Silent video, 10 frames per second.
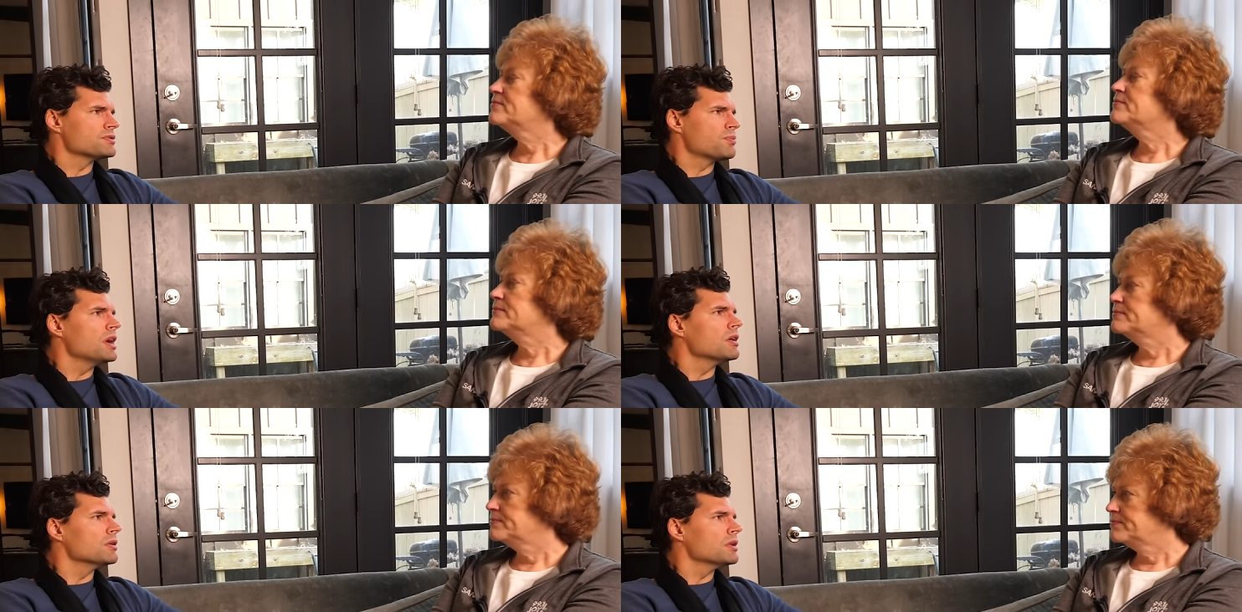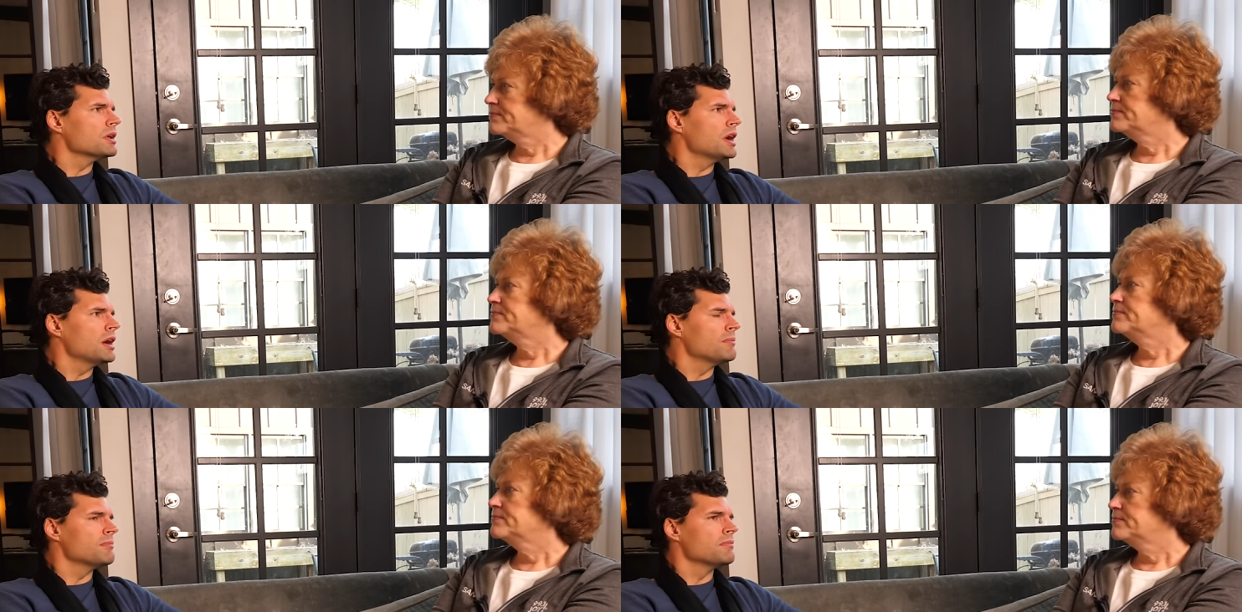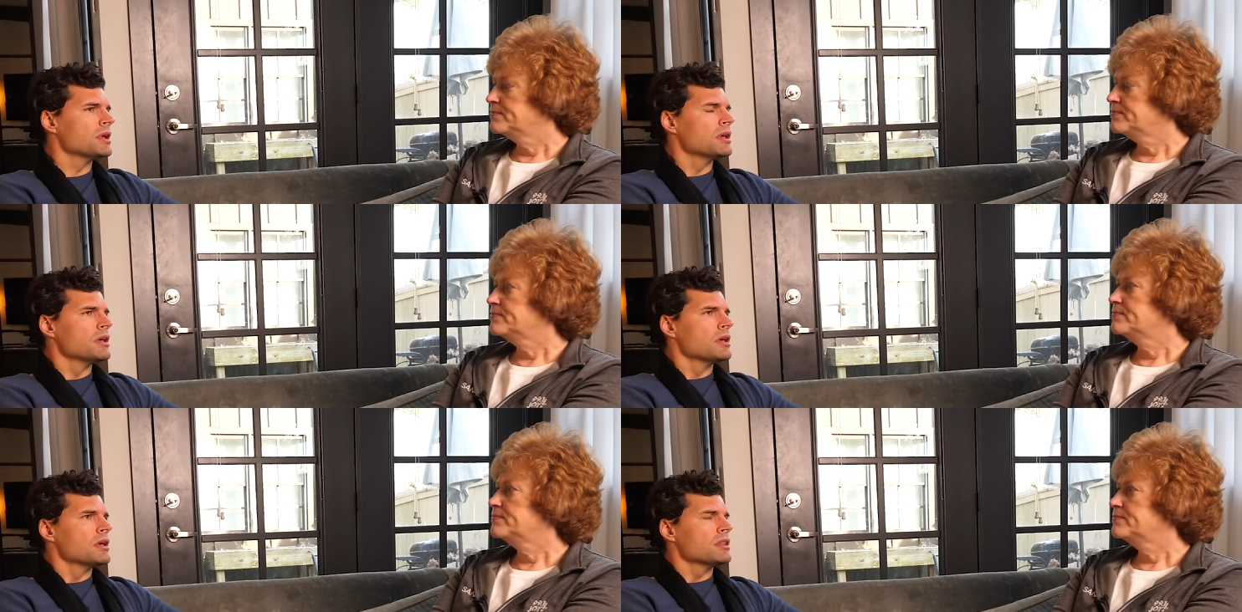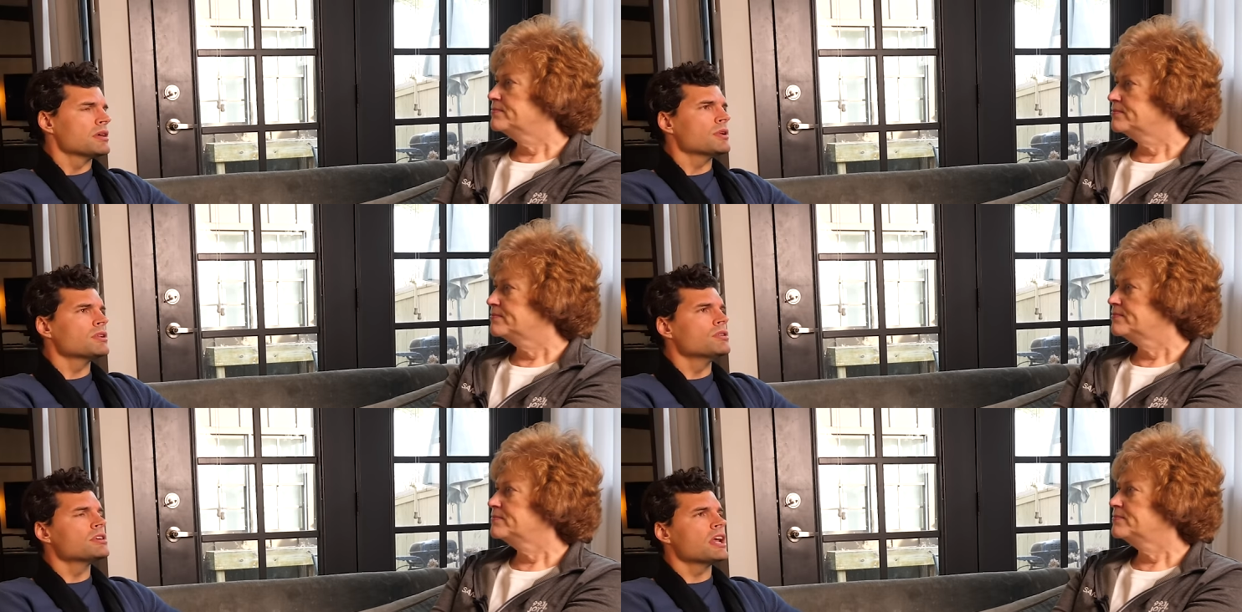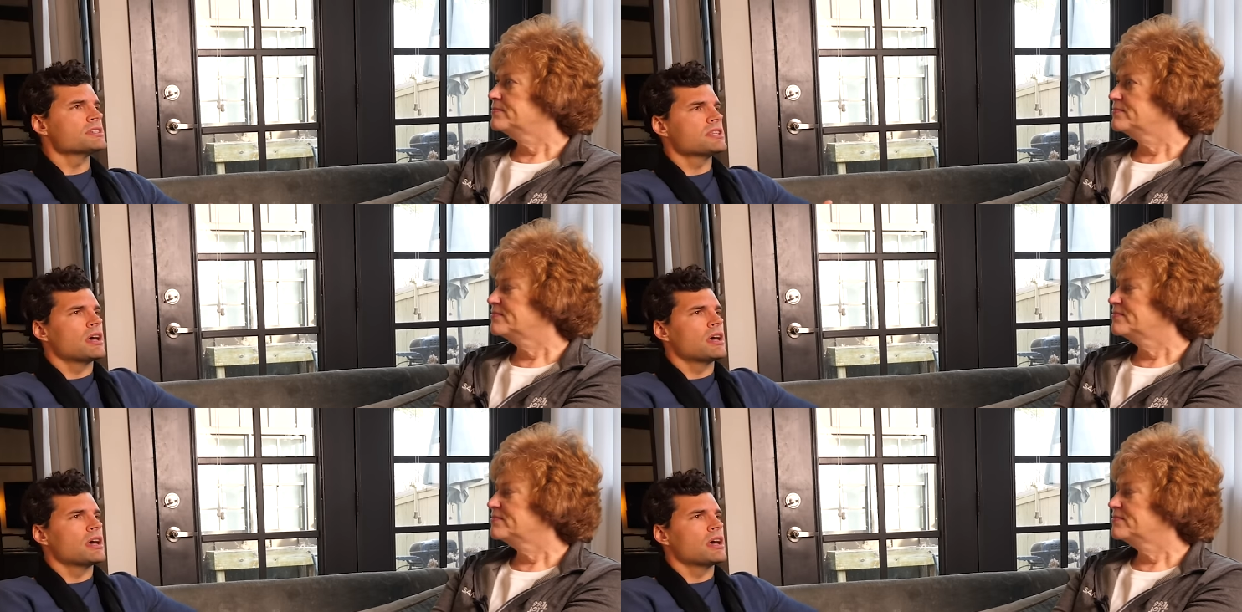Speaker 1: as well. Um, we have a Great